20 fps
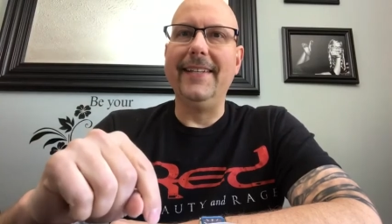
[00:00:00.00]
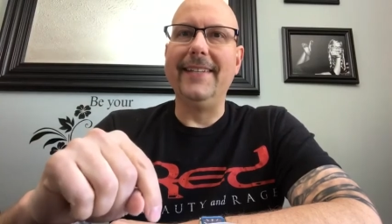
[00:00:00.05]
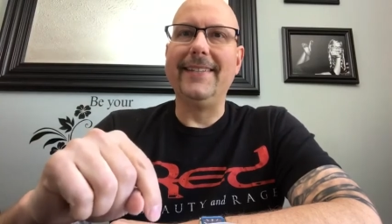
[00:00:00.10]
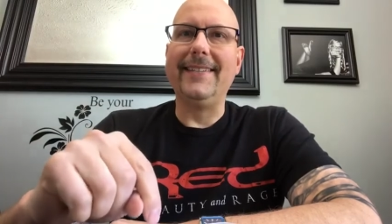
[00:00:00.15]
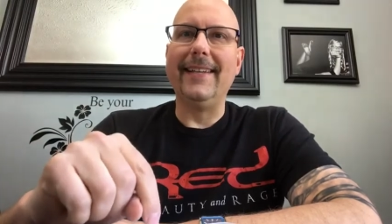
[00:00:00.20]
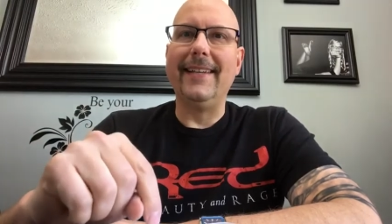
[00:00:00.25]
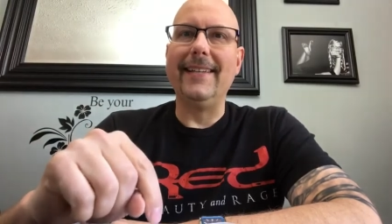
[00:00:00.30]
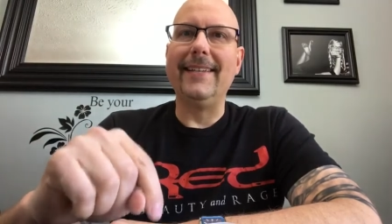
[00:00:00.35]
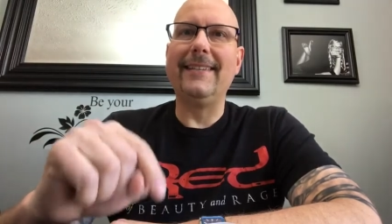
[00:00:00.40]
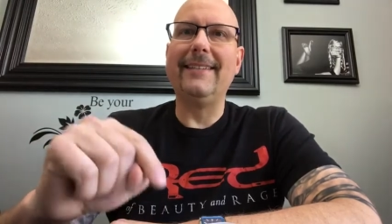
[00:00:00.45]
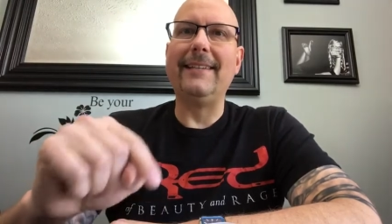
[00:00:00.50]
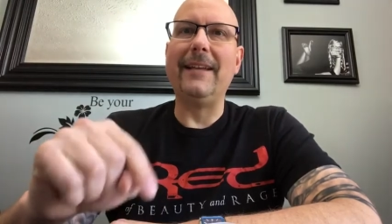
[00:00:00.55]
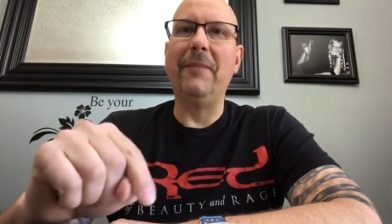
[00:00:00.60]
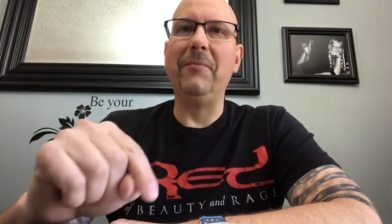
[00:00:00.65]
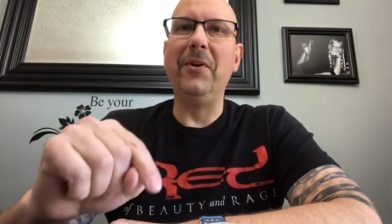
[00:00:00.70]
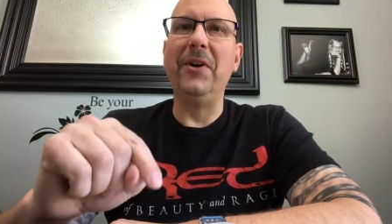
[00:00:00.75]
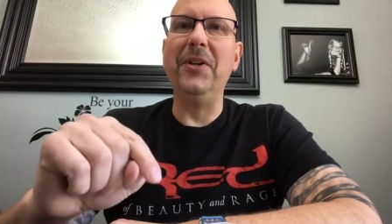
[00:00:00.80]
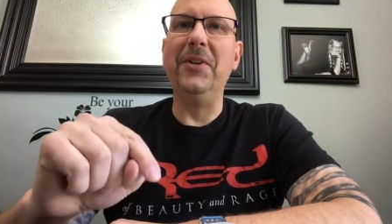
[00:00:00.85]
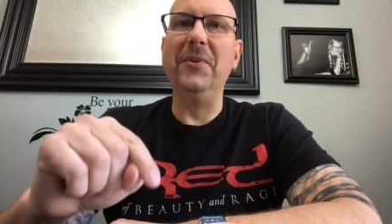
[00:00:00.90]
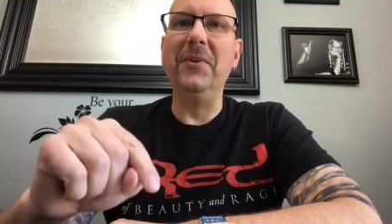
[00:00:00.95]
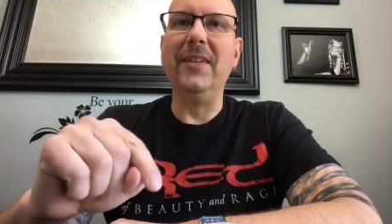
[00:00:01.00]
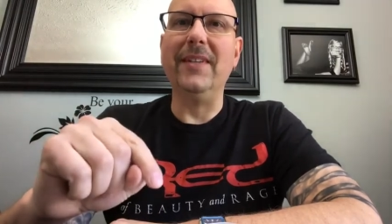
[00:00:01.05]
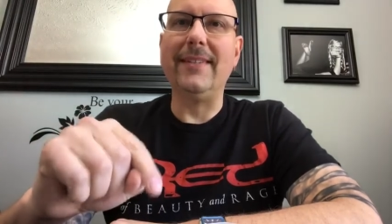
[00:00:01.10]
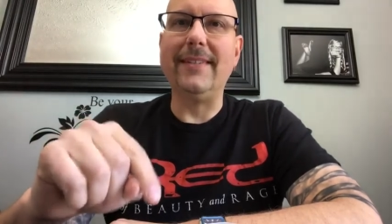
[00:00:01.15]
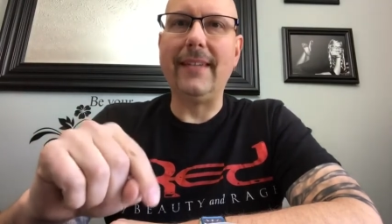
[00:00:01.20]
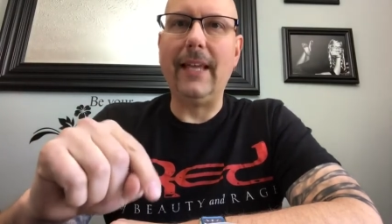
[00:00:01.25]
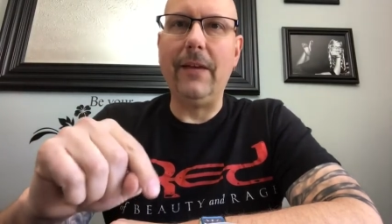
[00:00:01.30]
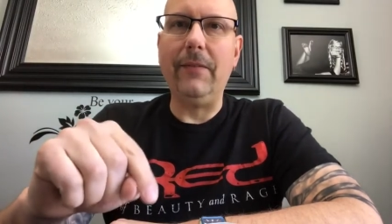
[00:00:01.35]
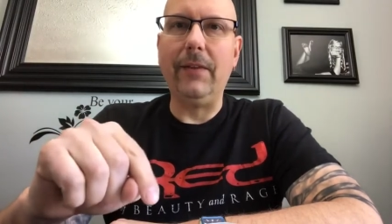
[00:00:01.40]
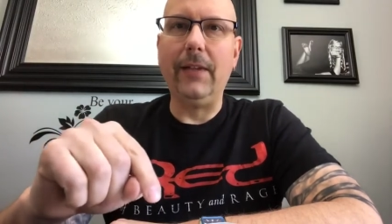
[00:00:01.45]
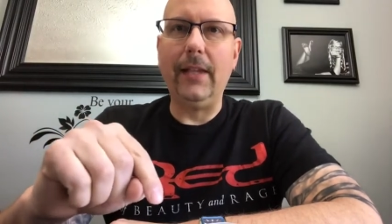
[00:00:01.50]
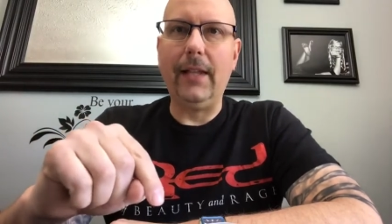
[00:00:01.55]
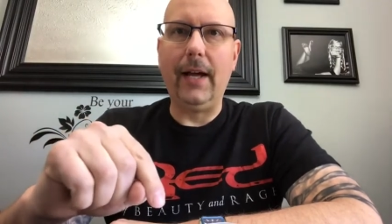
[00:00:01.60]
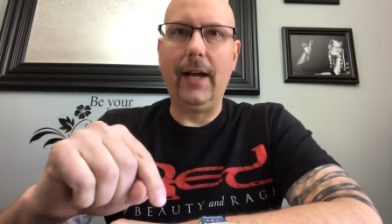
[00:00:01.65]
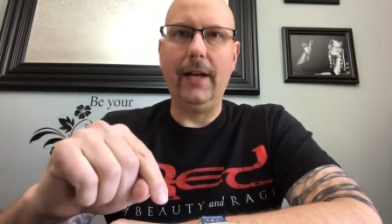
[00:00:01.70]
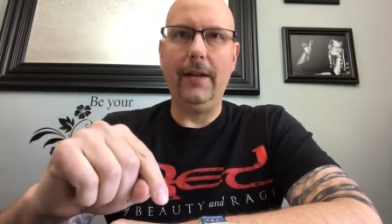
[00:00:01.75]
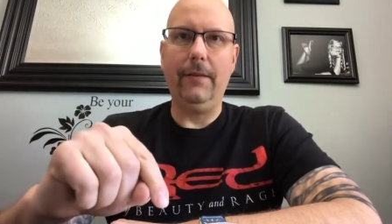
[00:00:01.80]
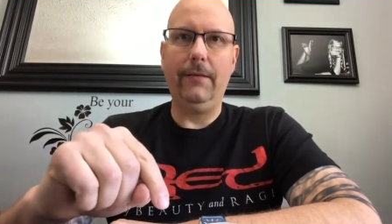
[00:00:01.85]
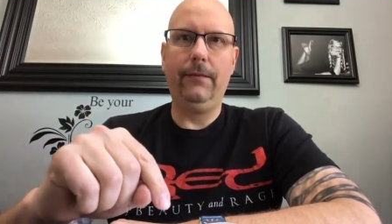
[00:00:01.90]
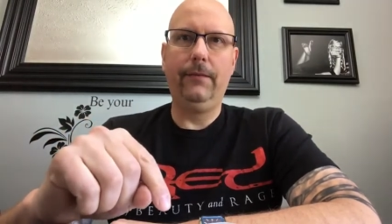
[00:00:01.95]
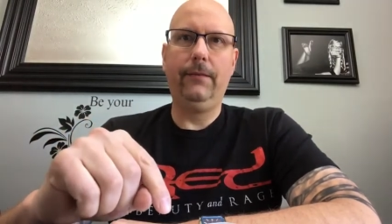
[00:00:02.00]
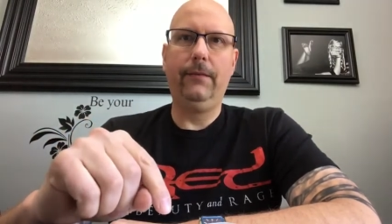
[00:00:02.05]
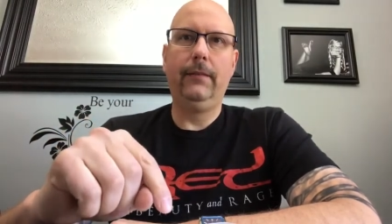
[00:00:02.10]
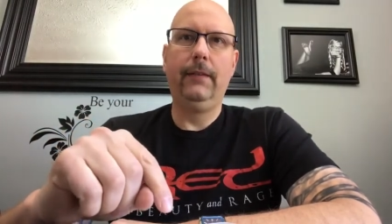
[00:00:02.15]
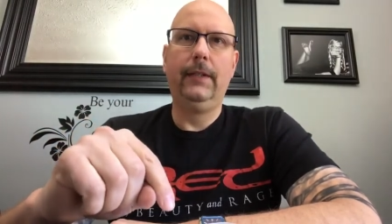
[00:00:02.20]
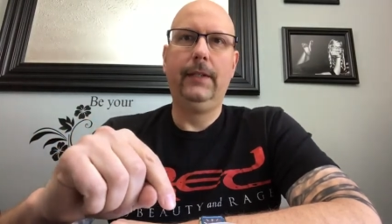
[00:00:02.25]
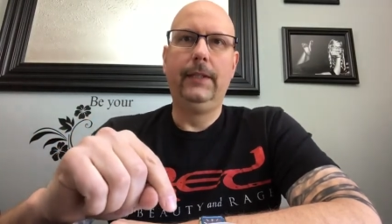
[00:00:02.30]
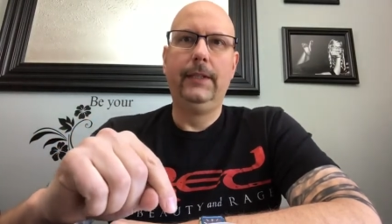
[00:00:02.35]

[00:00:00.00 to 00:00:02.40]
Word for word: It says, Someone who could save a life